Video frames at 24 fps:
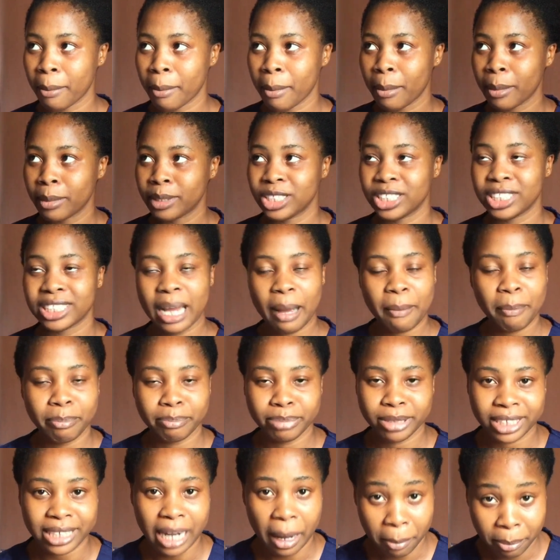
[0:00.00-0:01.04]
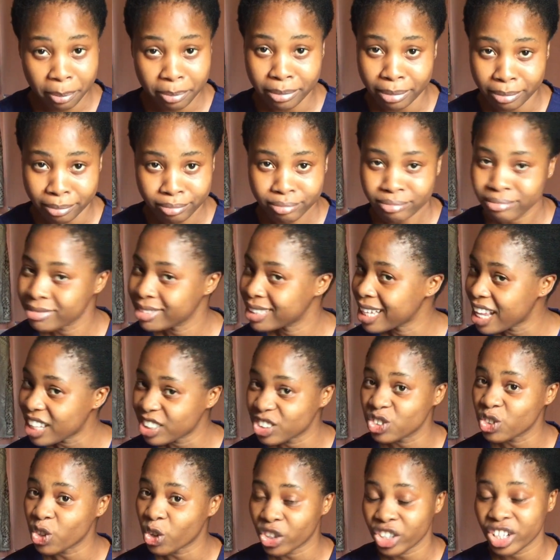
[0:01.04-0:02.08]
sharp. That's
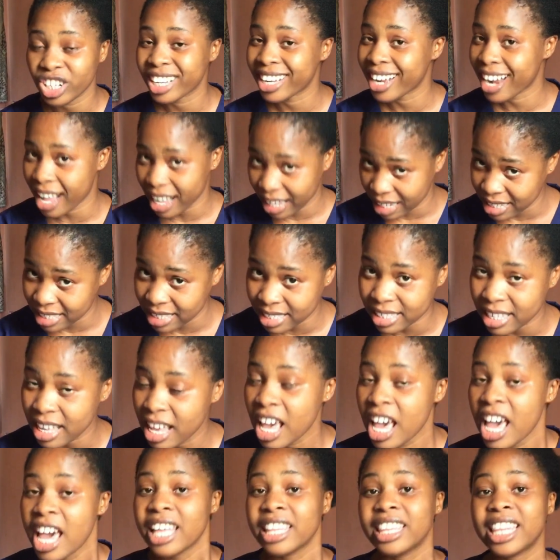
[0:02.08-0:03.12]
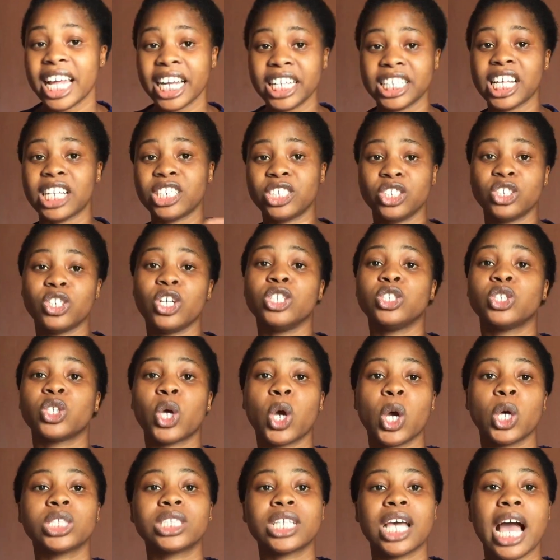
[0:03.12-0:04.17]
not nice. That is actually going to
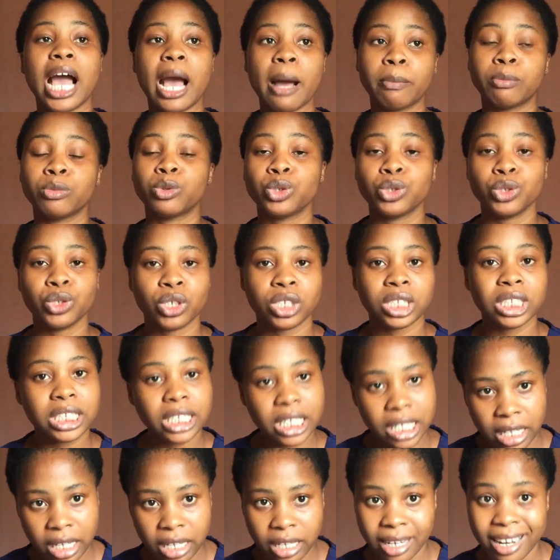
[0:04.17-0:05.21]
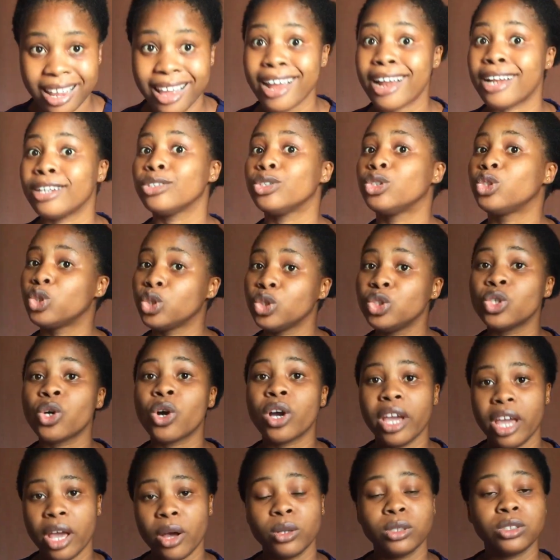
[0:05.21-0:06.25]
cause harm to your skin and to your
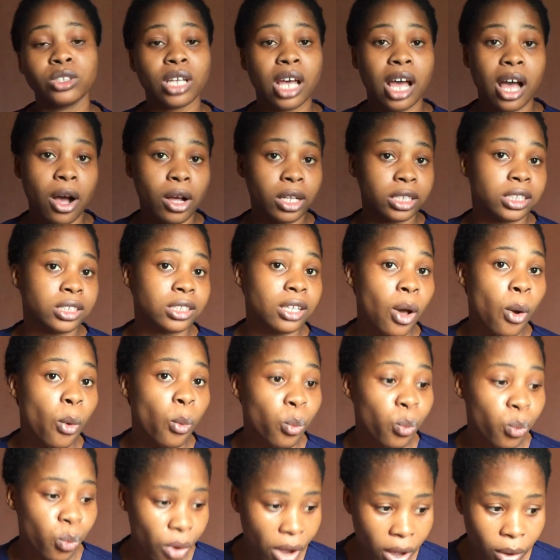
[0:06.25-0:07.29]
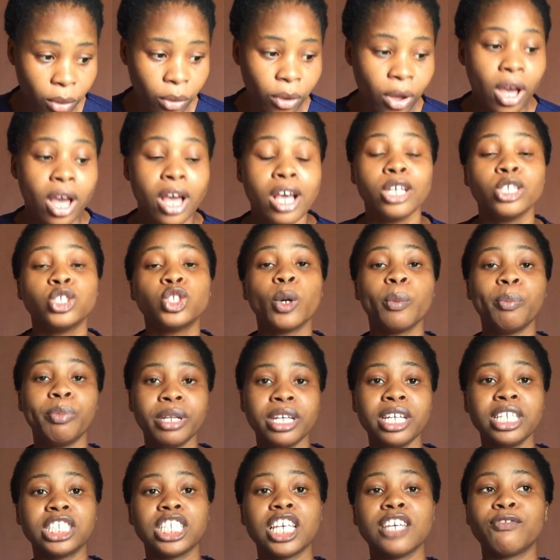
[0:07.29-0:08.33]
health as well. So
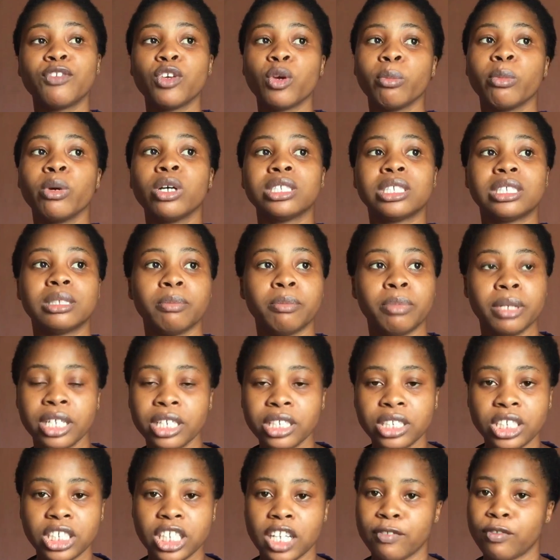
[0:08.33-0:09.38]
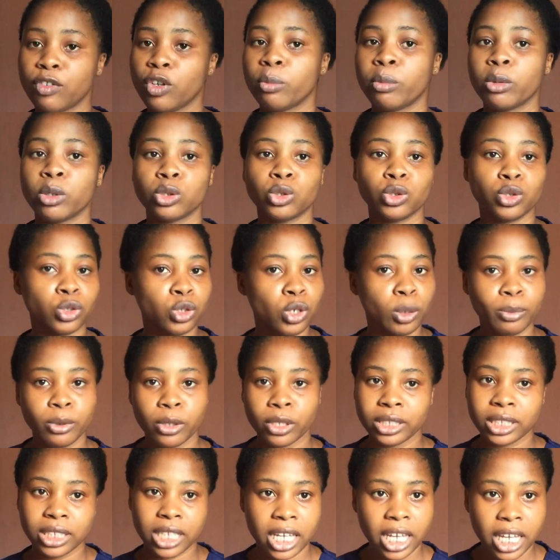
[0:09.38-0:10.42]
please, if you must bleach, if you must tone up your
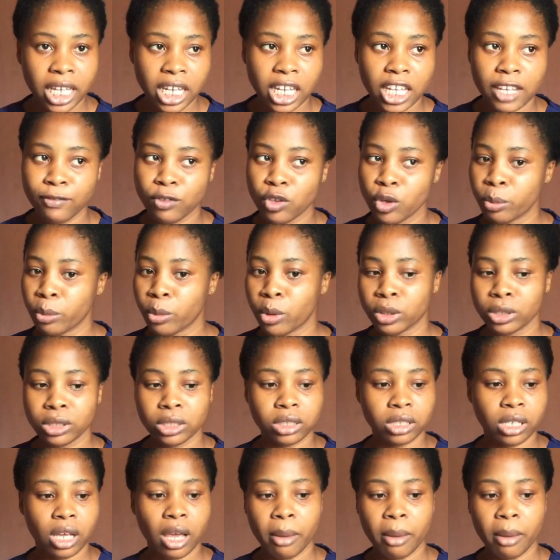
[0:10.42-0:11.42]
skin, if you must